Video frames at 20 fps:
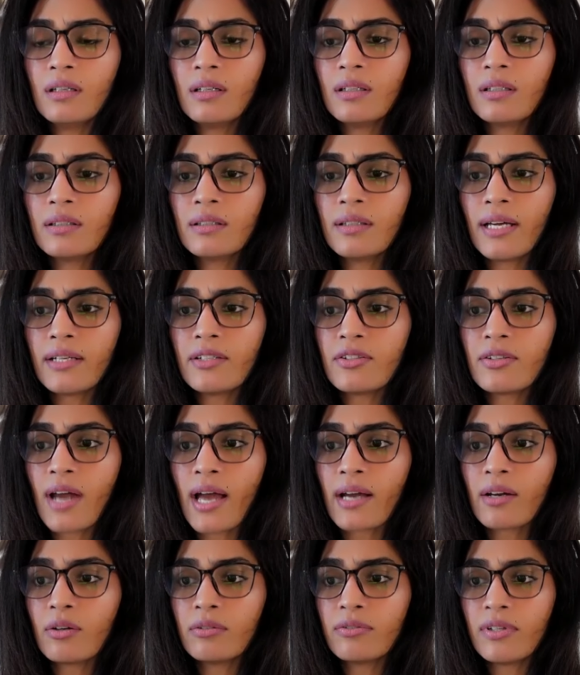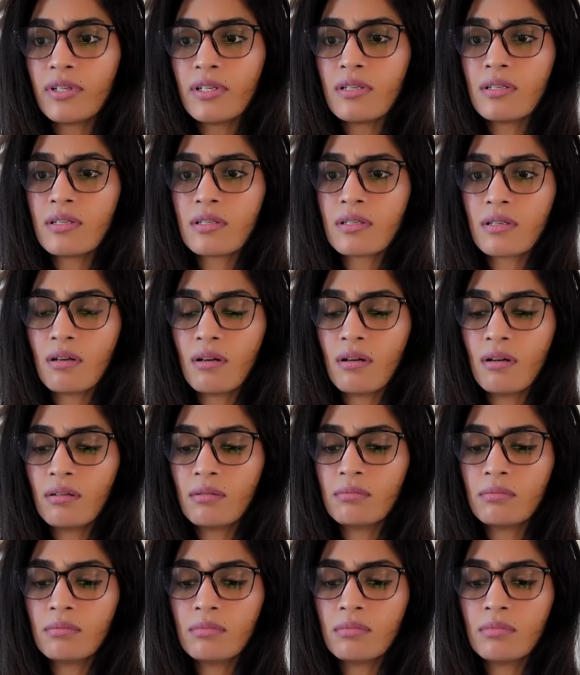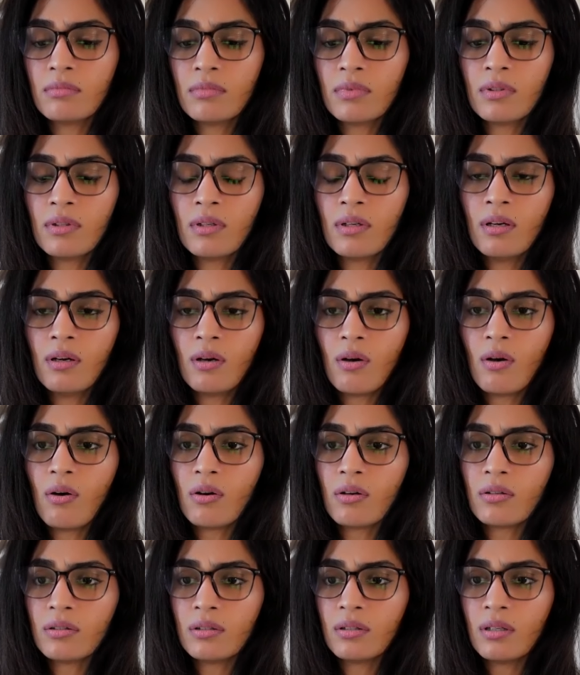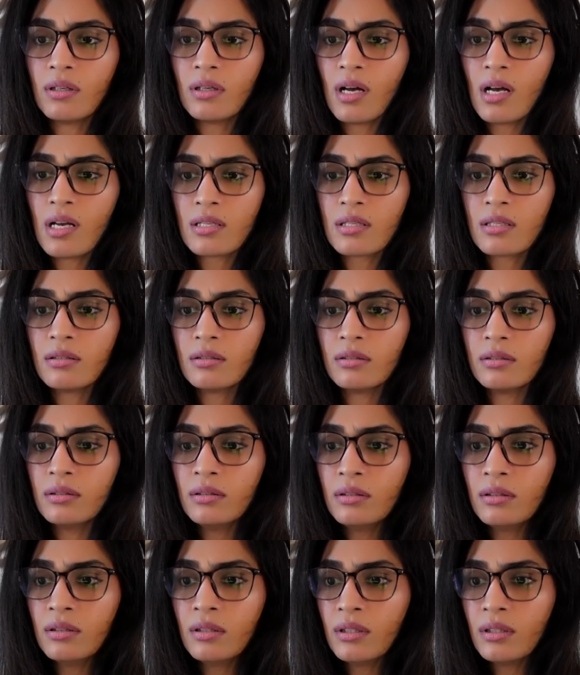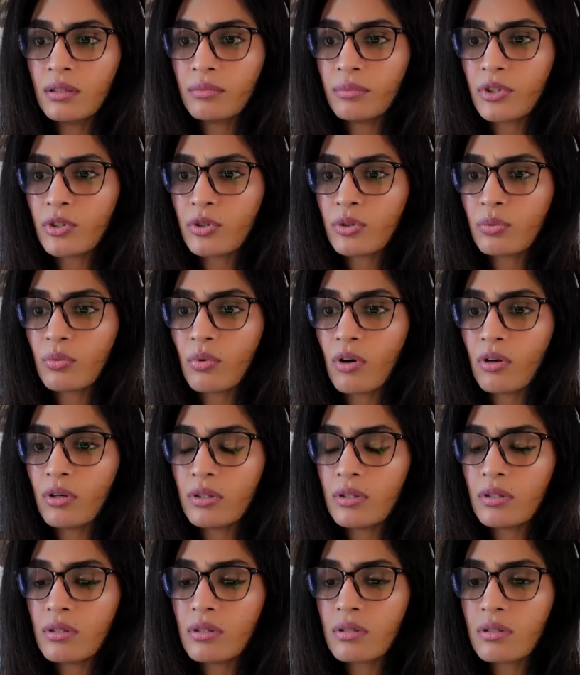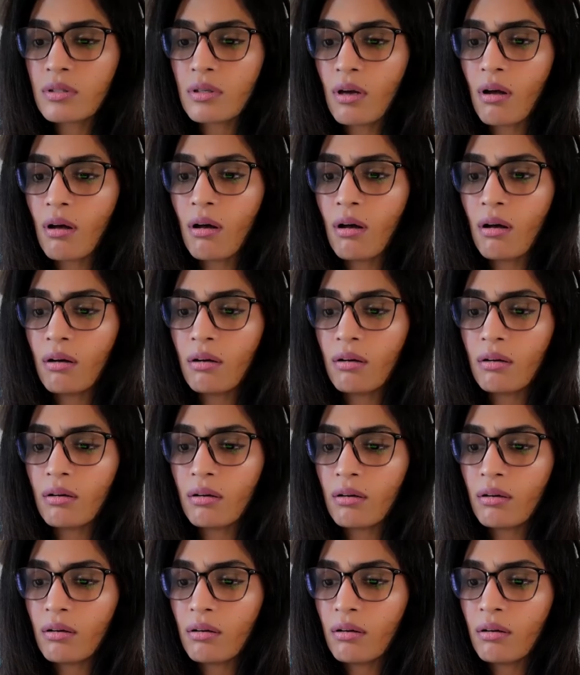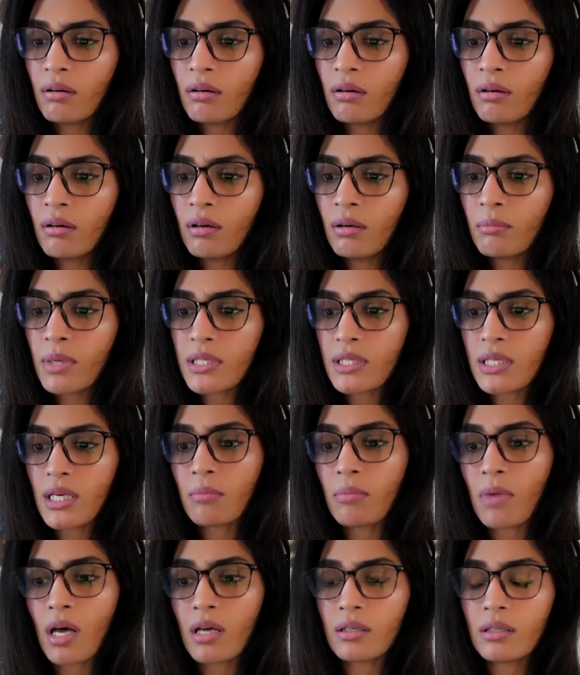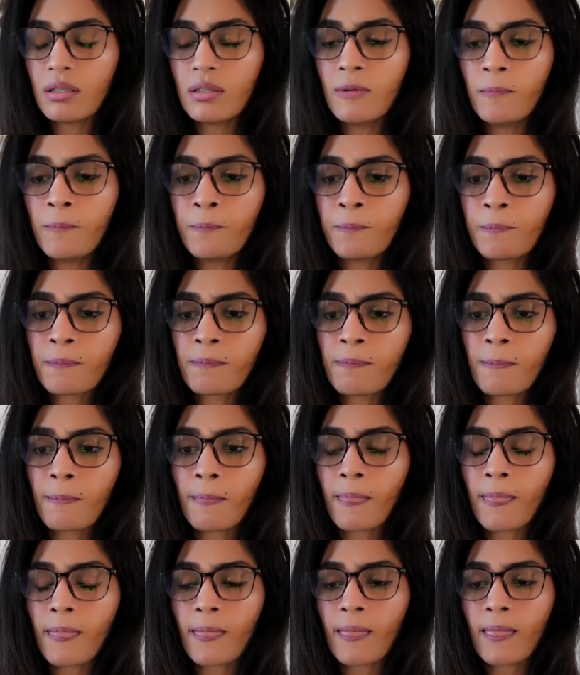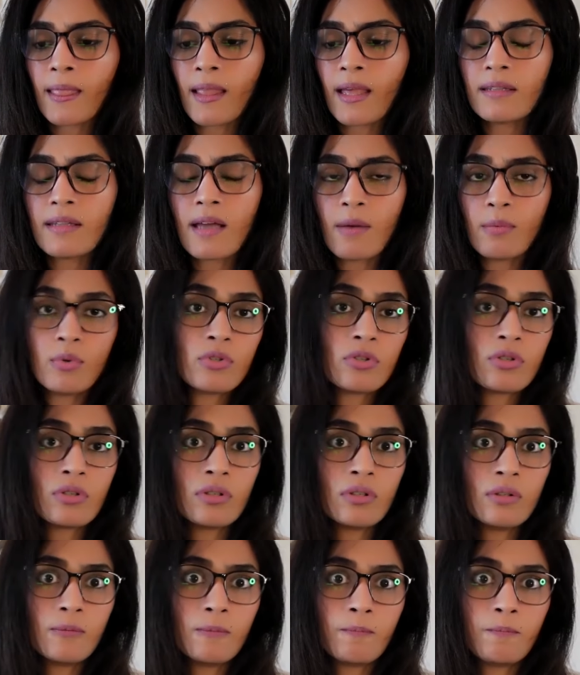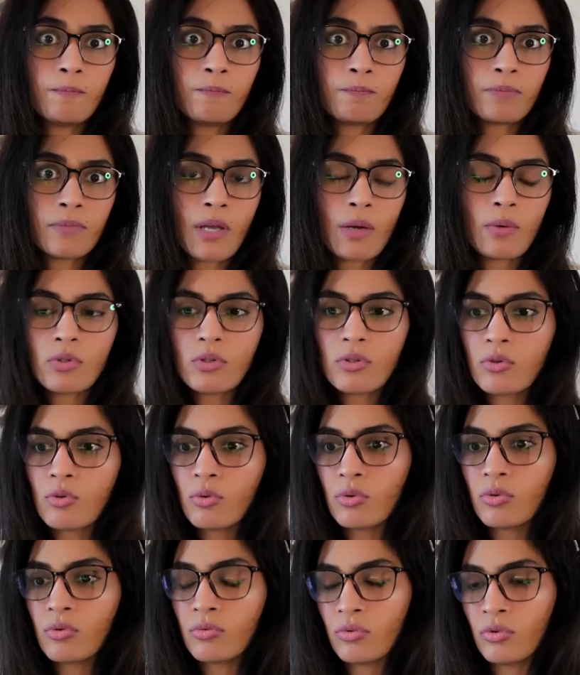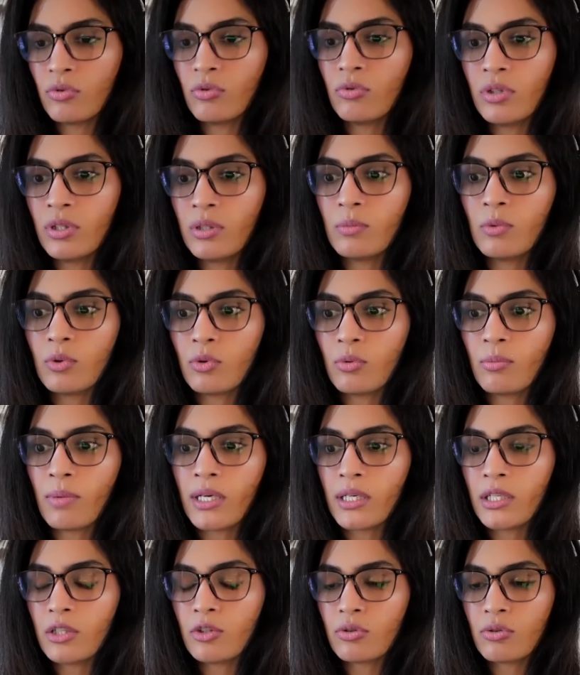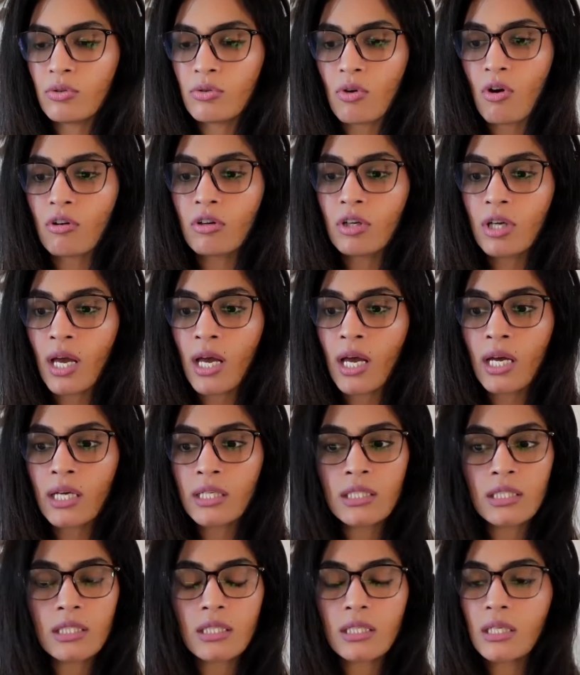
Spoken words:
that track of his on Hustle, which was Bas Ek Baar. And that was a you know, emo romantic song. And